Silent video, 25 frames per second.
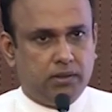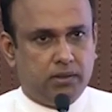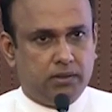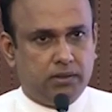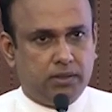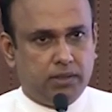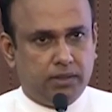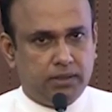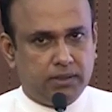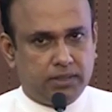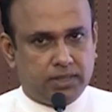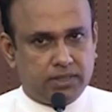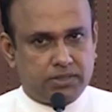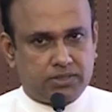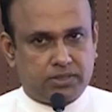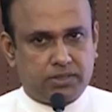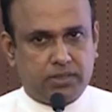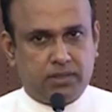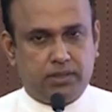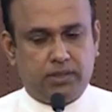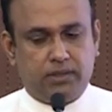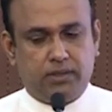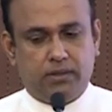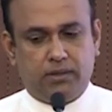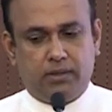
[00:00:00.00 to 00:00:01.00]
the
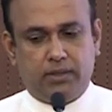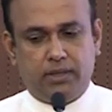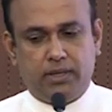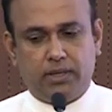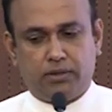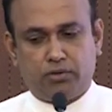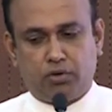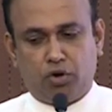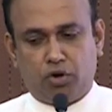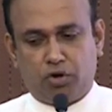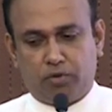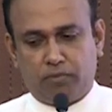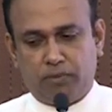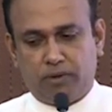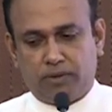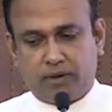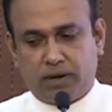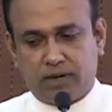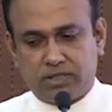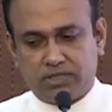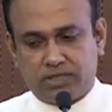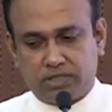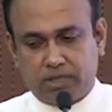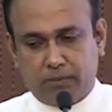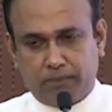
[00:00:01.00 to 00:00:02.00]
industry, late Honorable
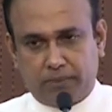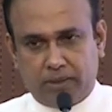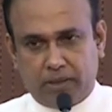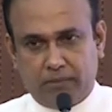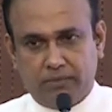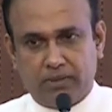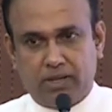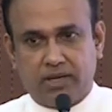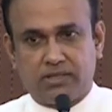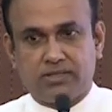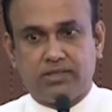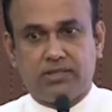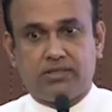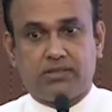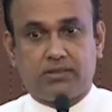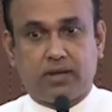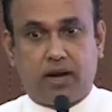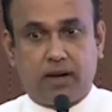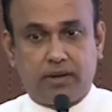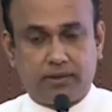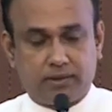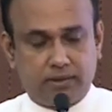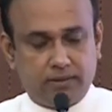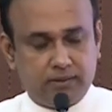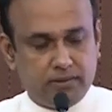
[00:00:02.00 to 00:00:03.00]
Ranasinghe Premdas has
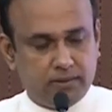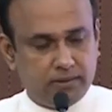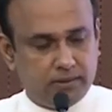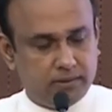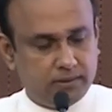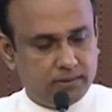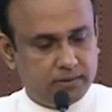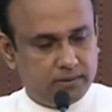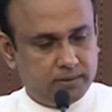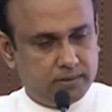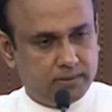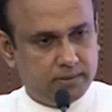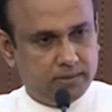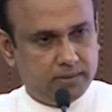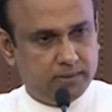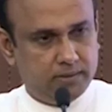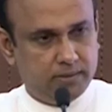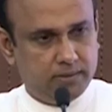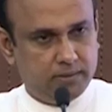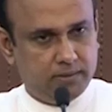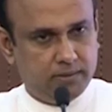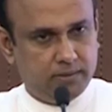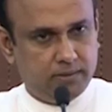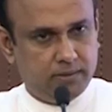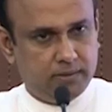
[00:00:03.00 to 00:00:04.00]
started,
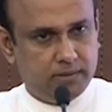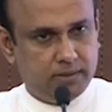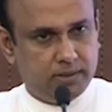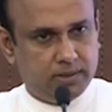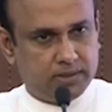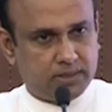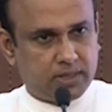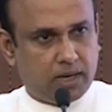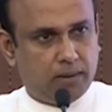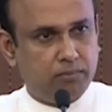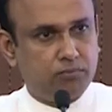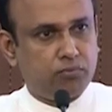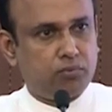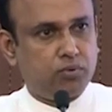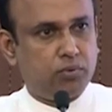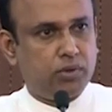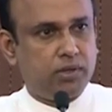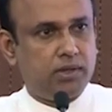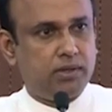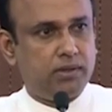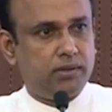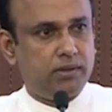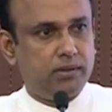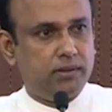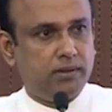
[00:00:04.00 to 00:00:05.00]
it's come to
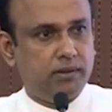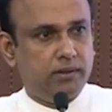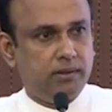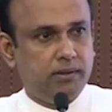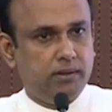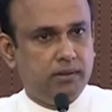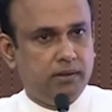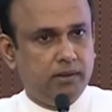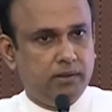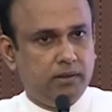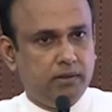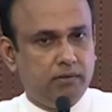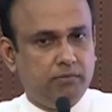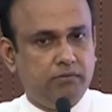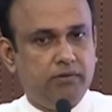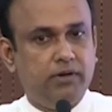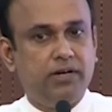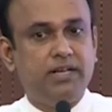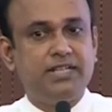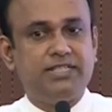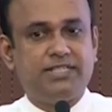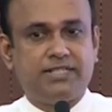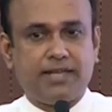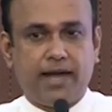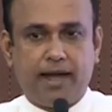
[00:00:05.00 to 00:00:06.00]
a
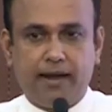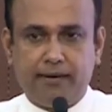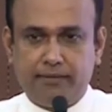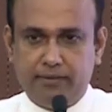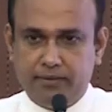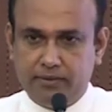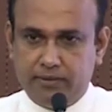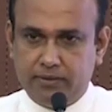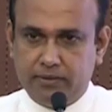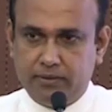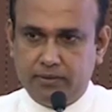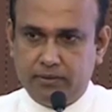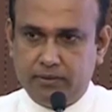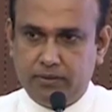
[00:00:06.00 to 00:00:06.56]
world standard.